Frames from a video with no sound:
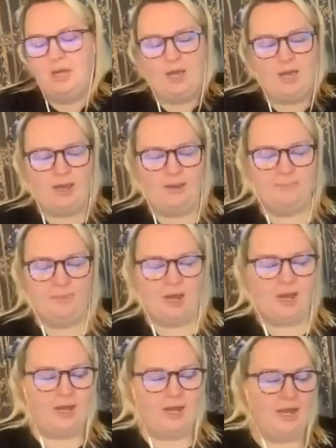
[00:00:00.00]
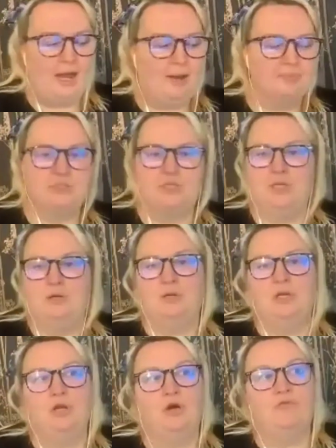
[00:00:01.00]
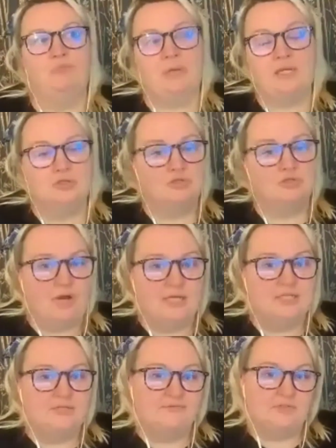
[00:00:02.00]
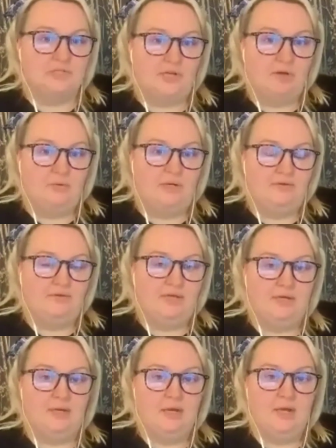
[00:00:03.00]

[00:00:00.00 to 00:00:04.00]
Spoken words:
I absolutely love Pinterest for slow living.